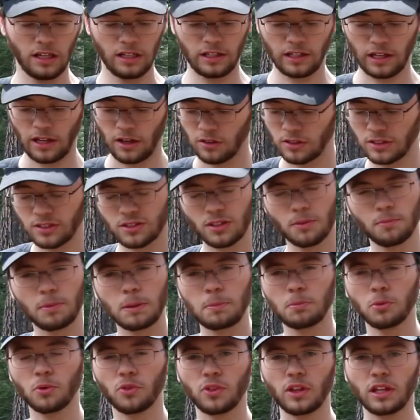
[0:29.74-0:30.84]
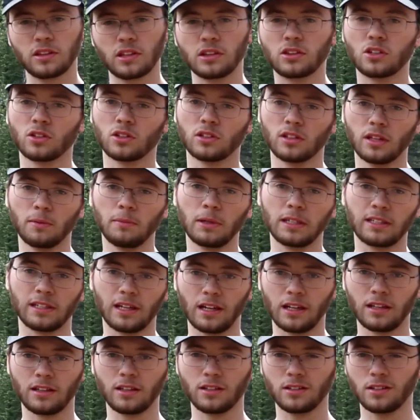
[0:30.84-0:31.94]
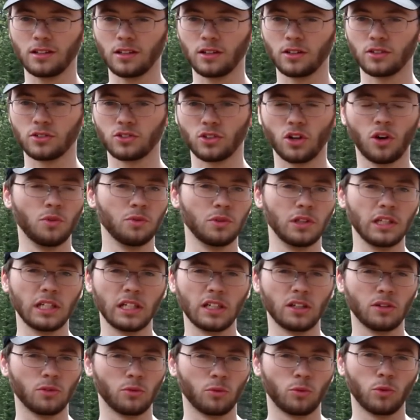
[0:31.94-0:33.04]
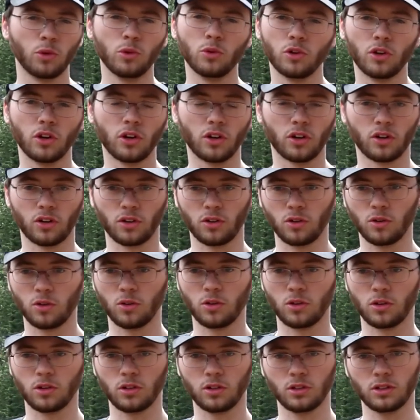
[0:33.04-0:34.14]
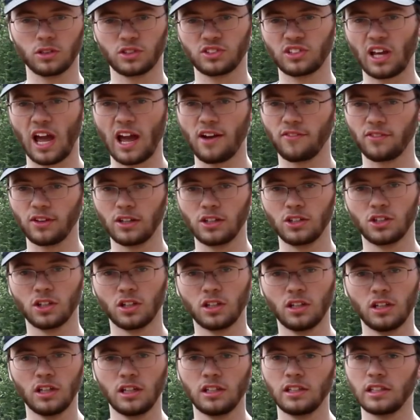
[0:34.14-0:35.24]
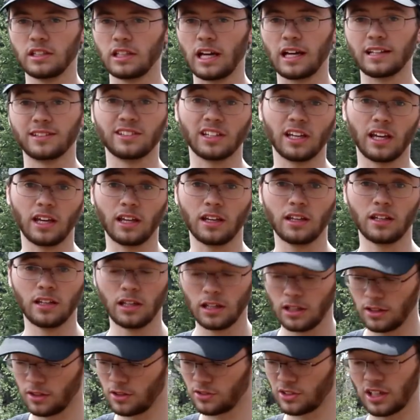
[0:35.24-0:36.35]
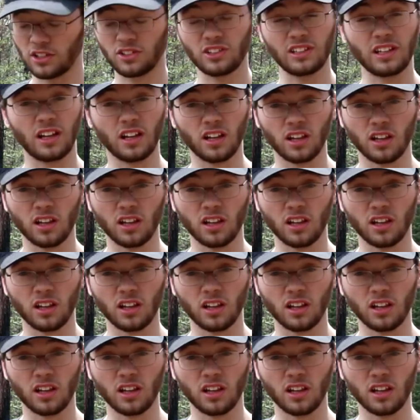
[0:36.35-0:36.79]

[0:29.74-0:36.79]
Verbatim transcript: Now, some people think that they're limited and that there's only Ruger or Savage, and that's it. There's actually a